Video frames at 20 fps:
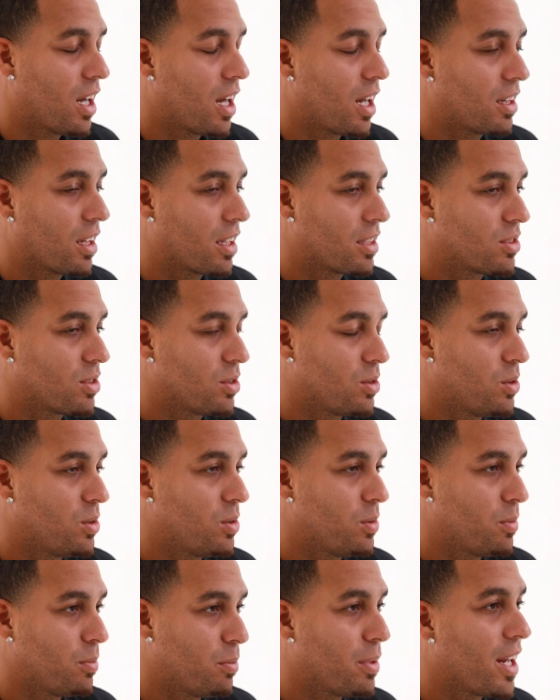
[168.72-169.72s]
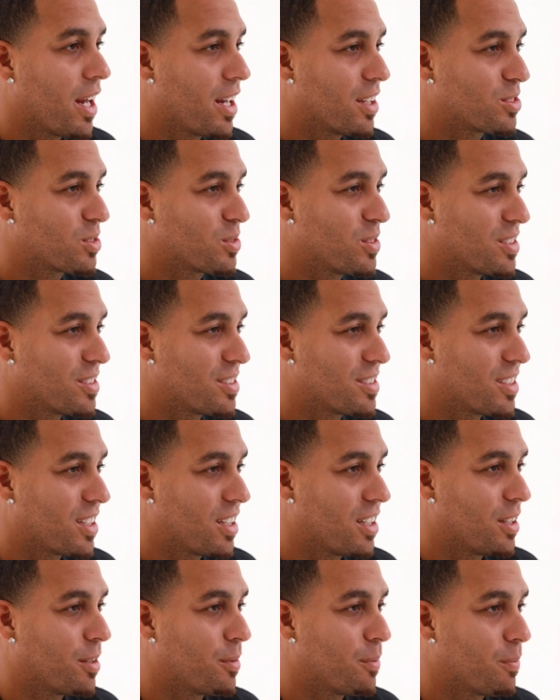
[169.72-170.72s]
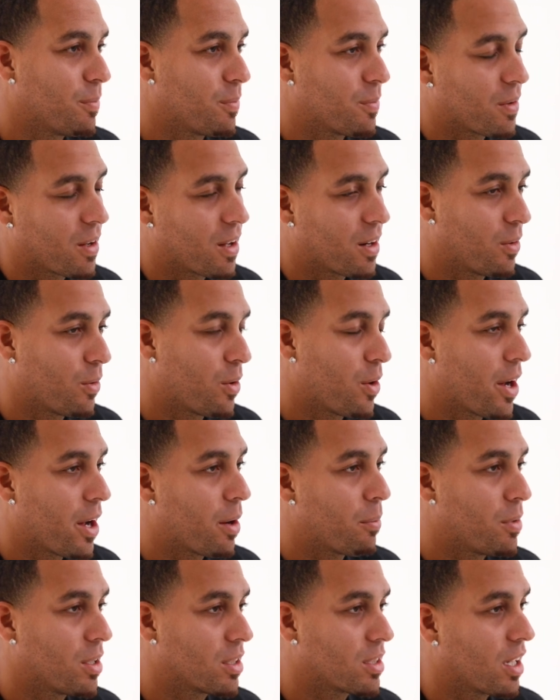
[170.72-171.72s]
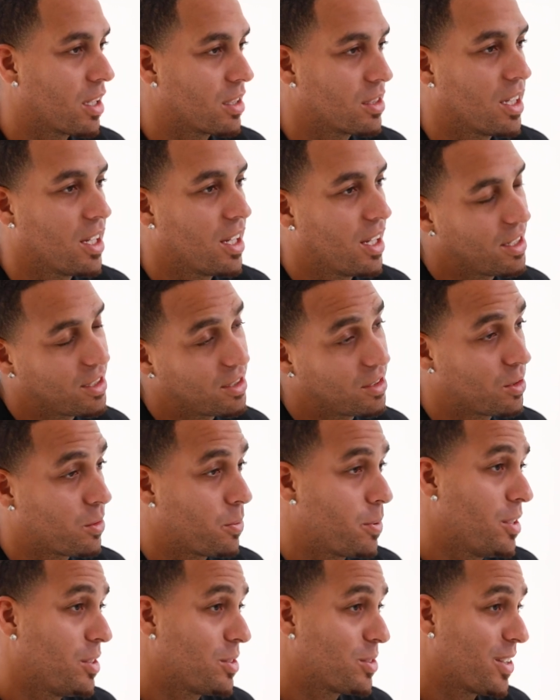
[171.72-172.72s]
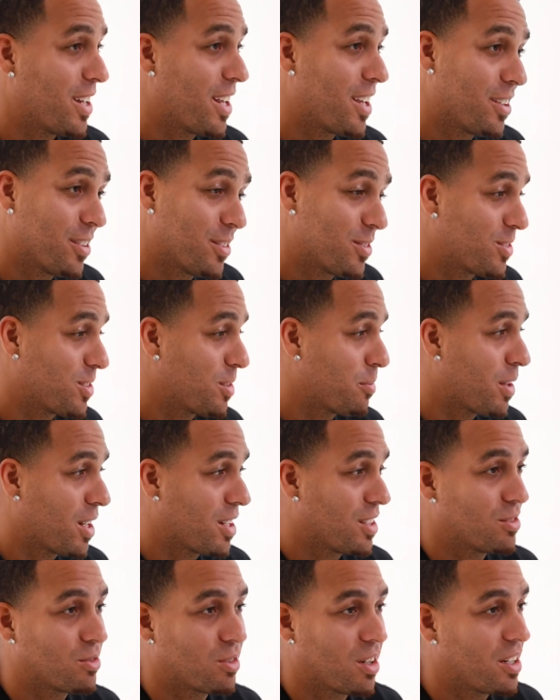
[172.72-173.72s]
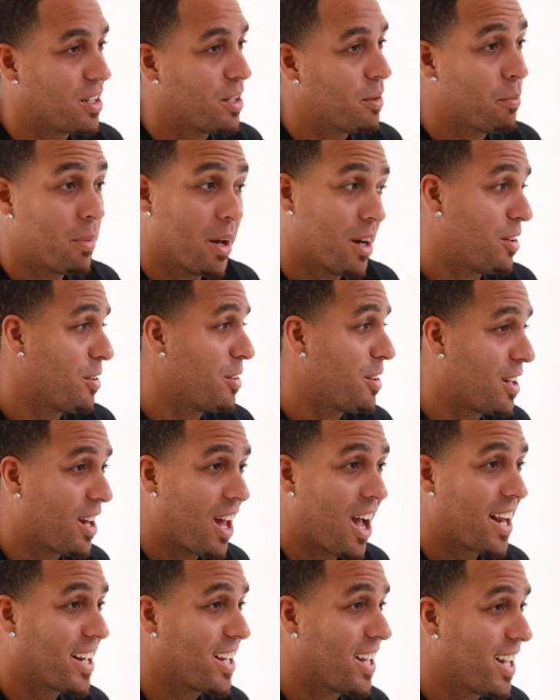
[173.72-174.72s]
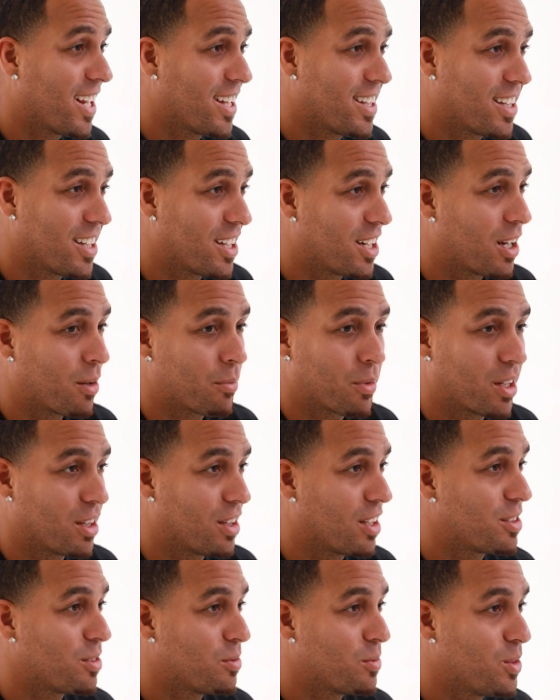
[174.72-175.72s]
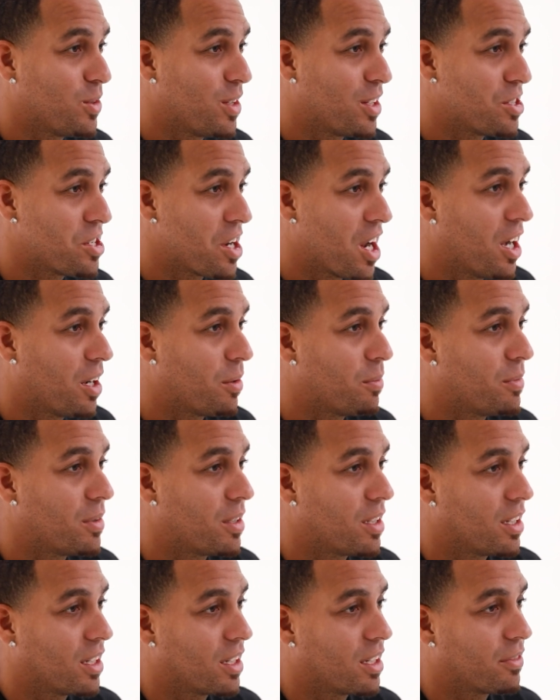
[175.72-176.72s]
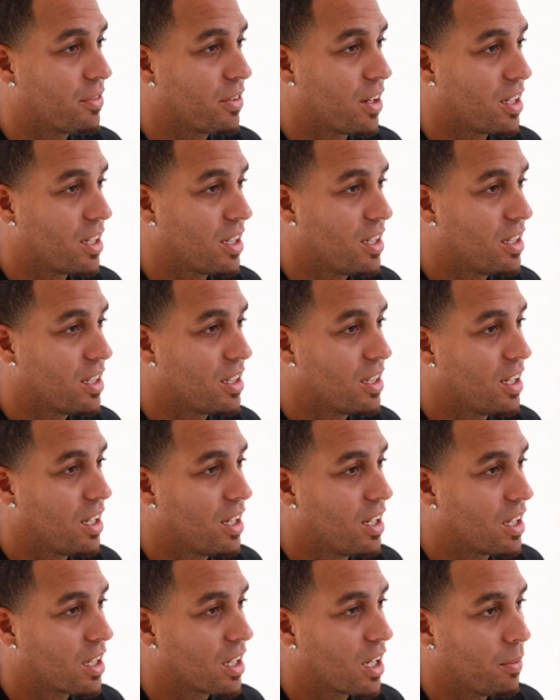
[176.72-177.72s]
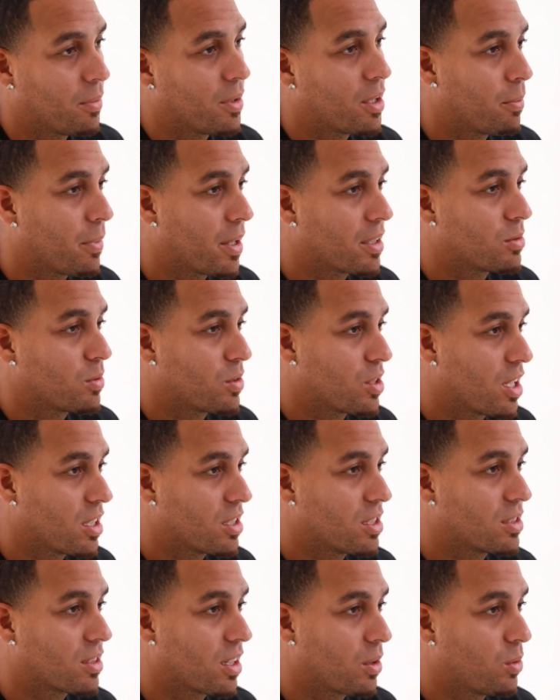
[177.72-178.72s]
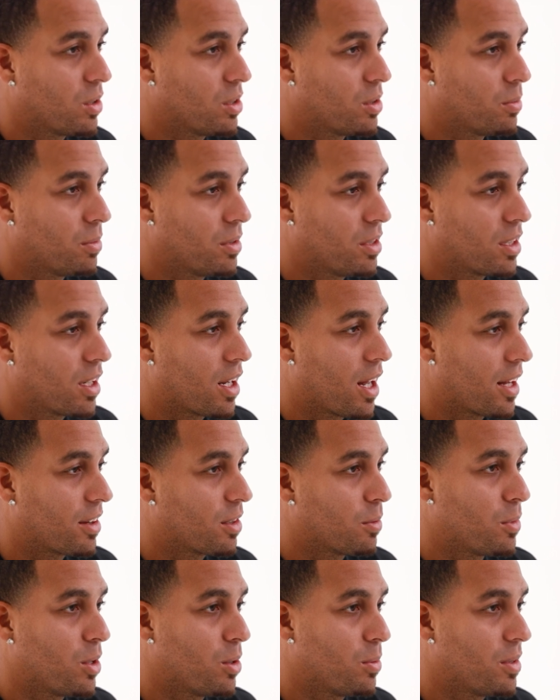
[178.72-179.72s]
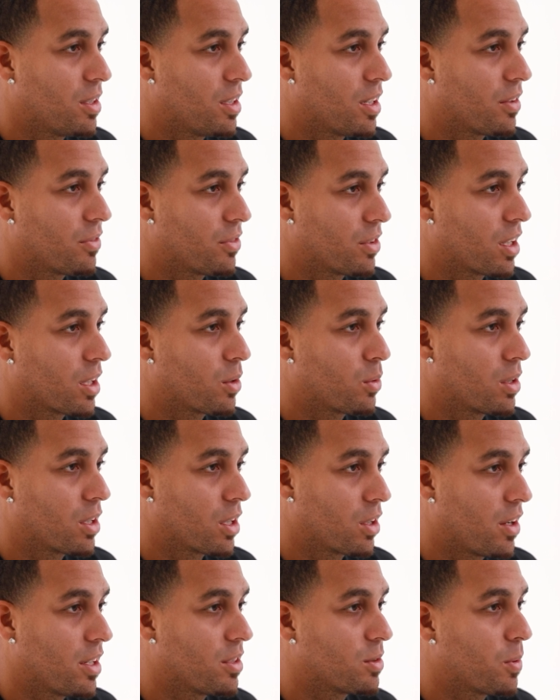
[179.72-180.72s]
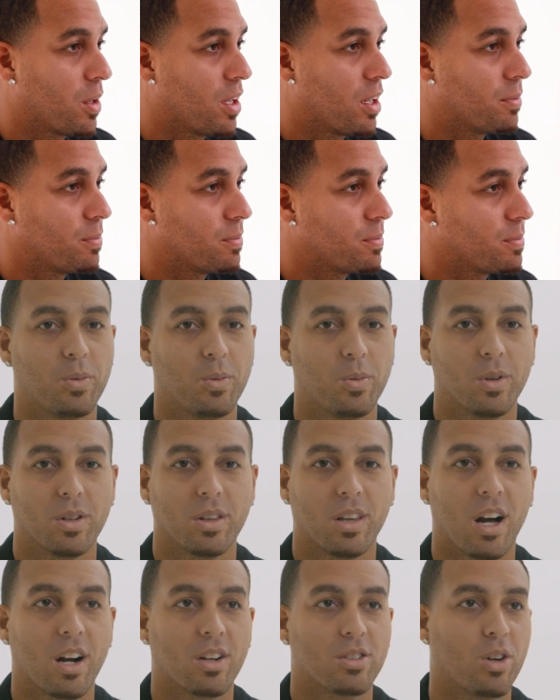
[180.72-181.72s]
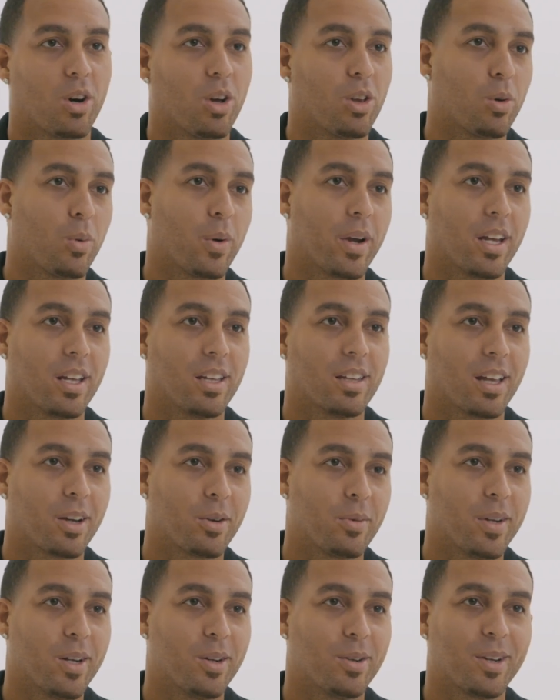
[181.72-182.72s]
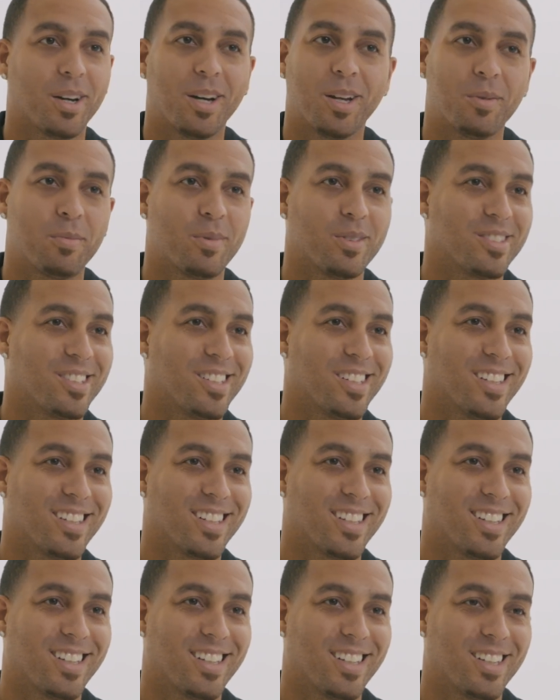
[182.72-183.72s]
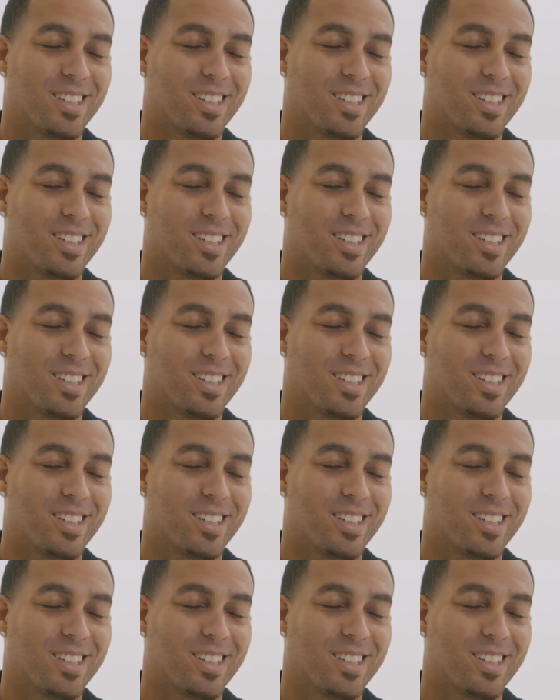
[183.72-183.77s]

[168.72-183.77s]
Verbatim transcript: I like to be hands-on. Um, I don't know how much hands, it just depends. Hey, if somebody's running it better than I can, then I'm gonna let them do their job. And if I need to come in and make some changes, I will. But at the moment, I feel like we're in a great spot. We're locked all the way in, like we own 100%.